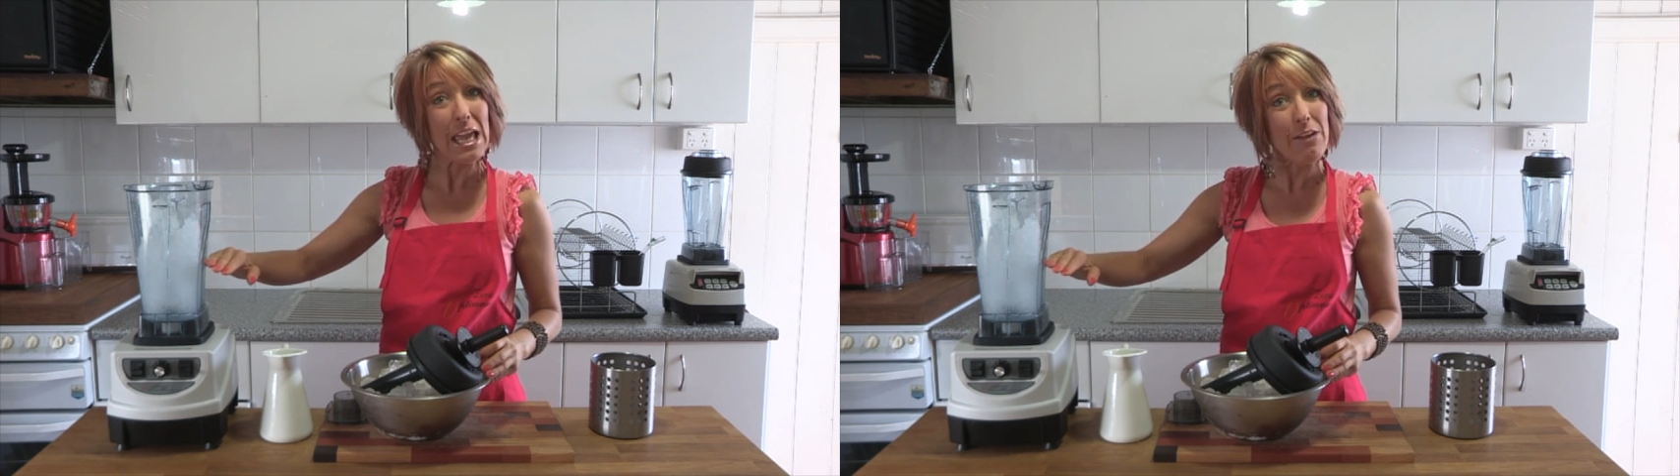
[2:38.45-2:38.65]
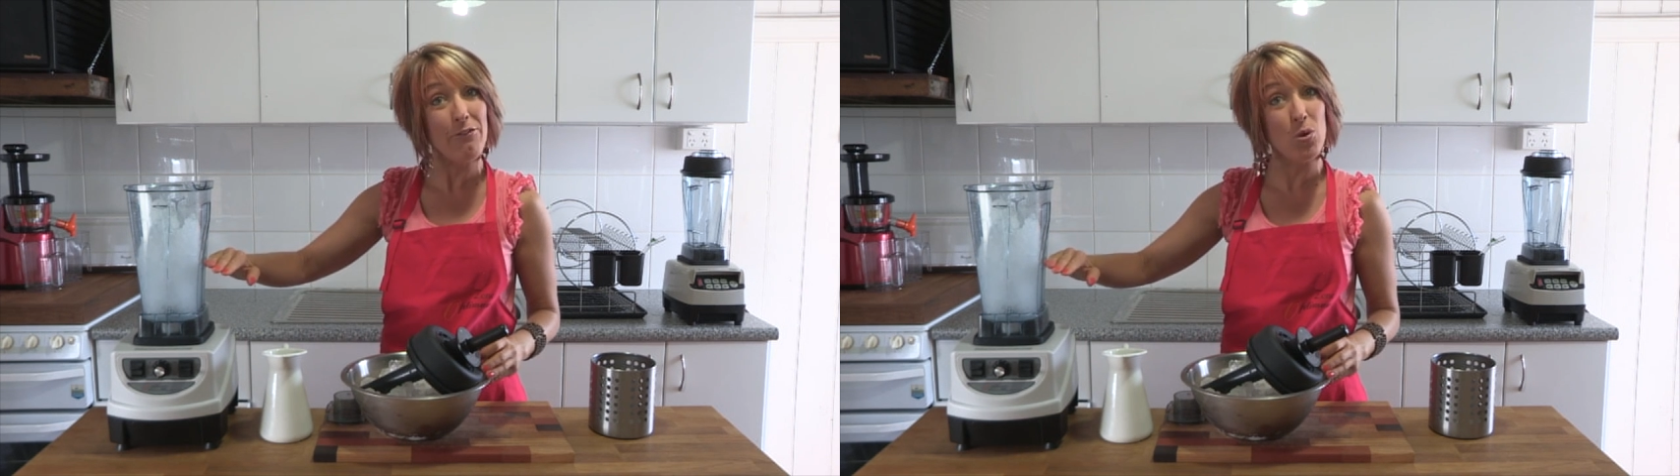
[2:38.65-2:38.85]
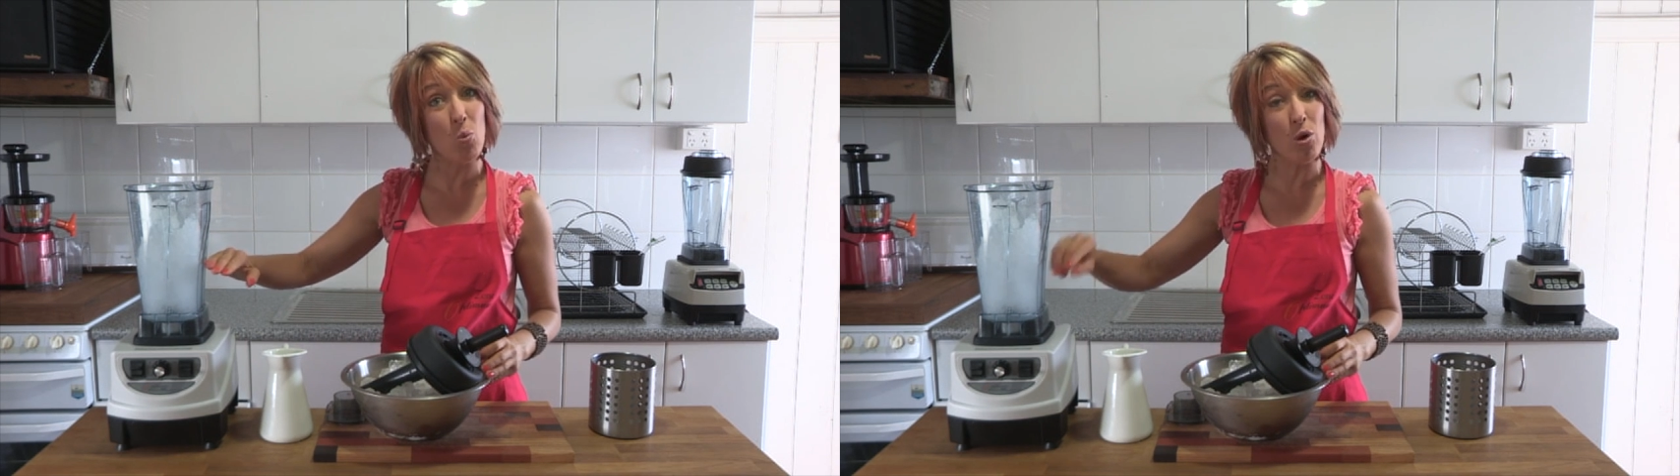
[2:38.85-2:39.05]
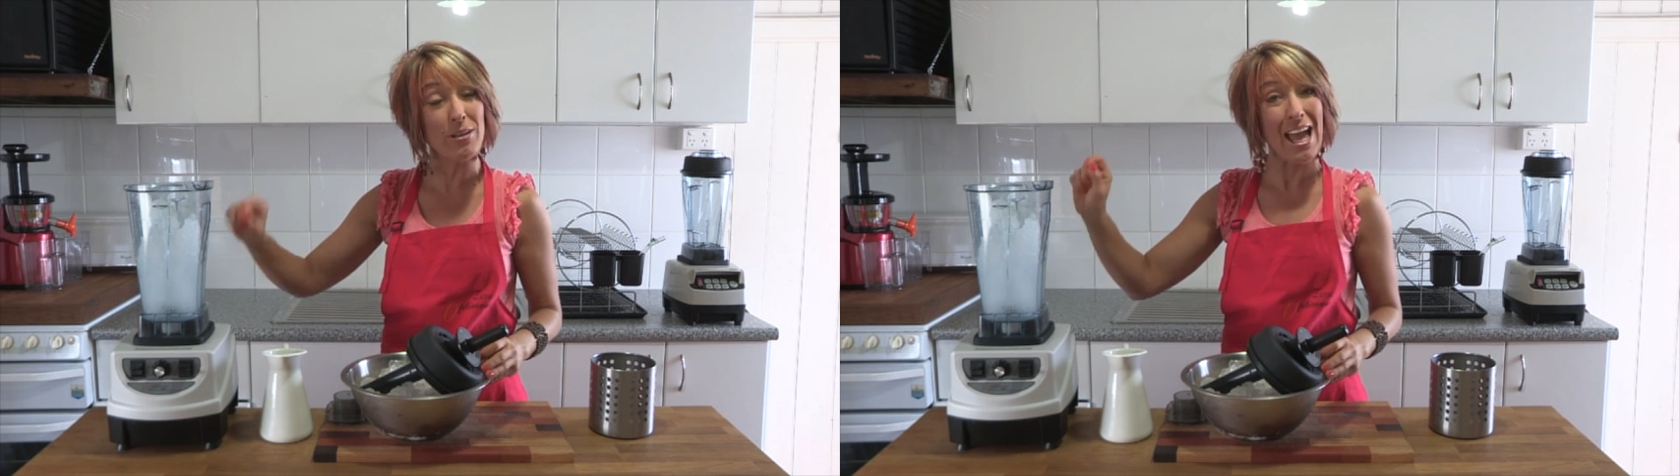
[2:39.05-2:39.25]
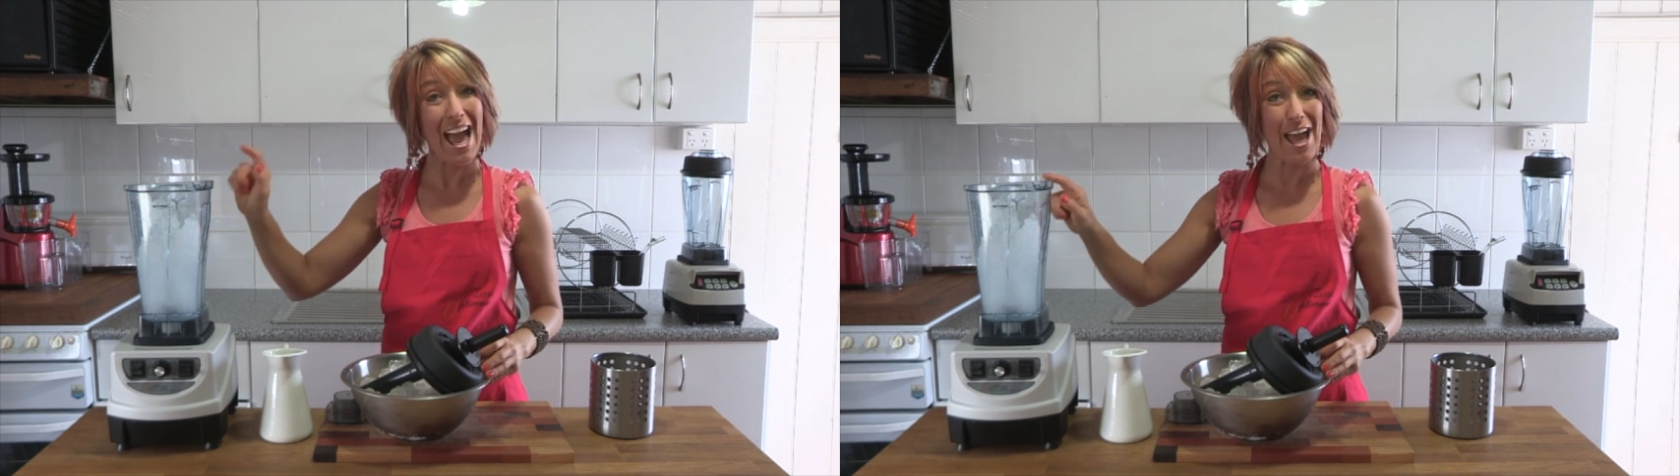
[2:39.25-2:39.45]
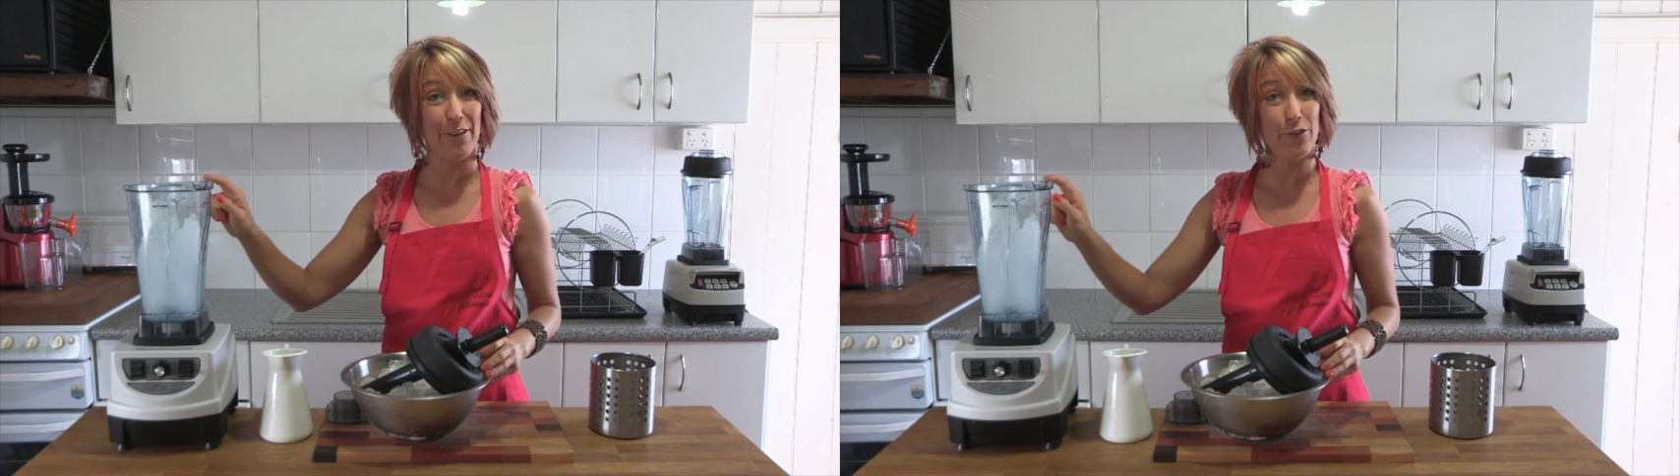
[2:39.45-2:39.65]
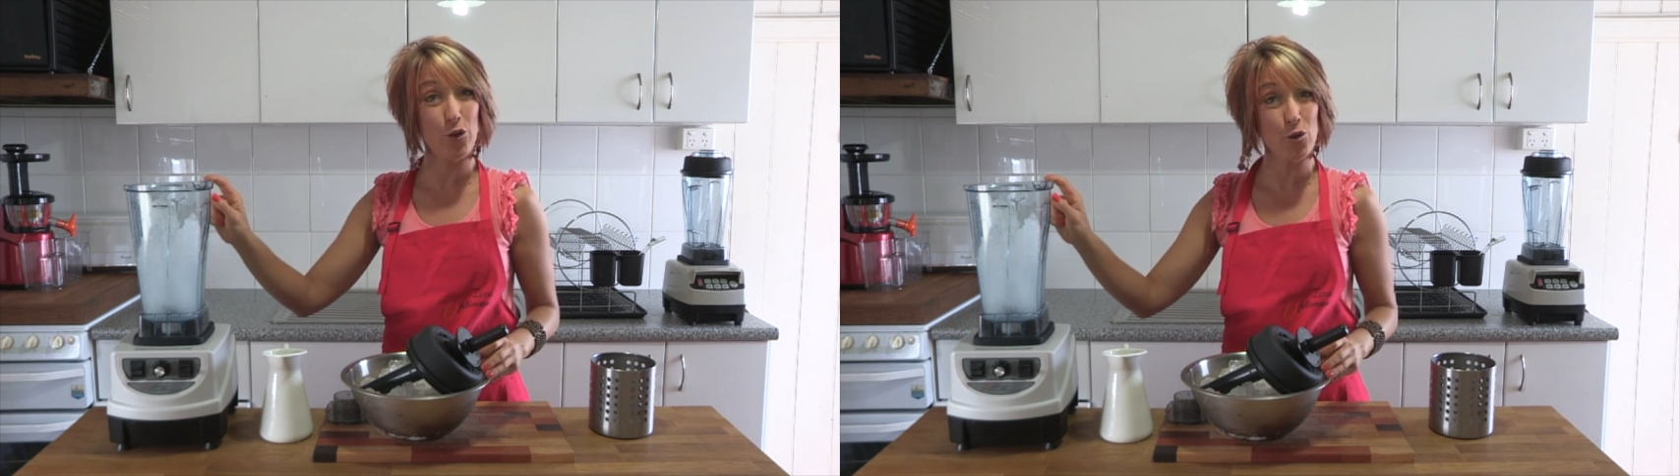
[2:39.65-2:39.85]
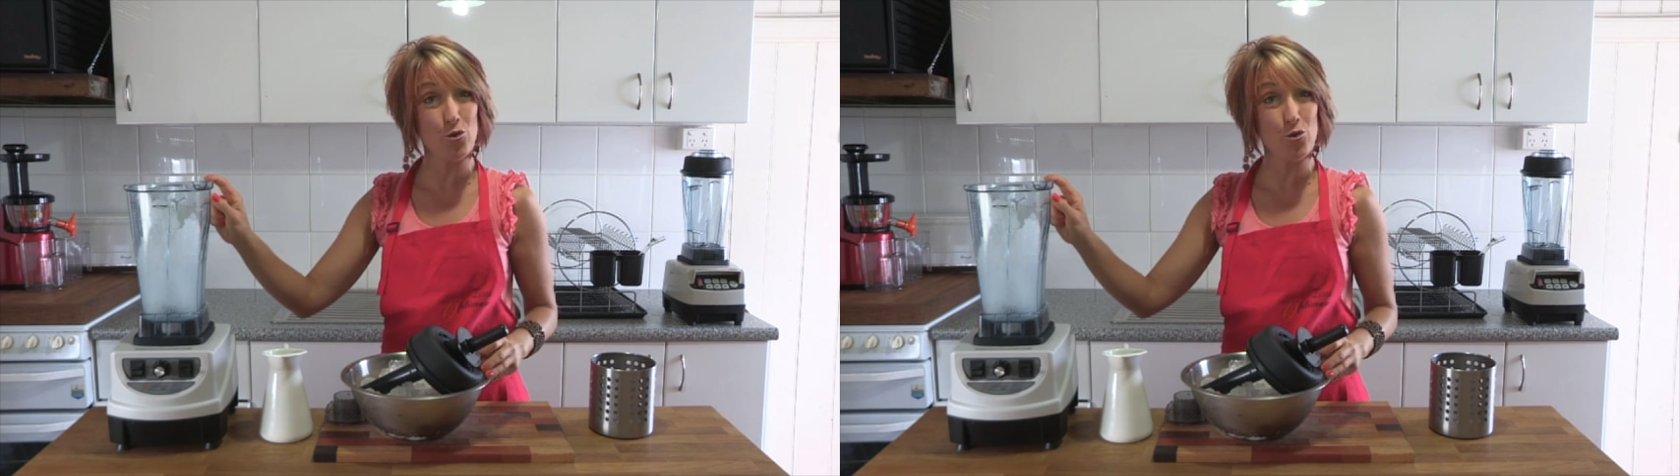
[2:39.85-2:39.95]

If you want, add a few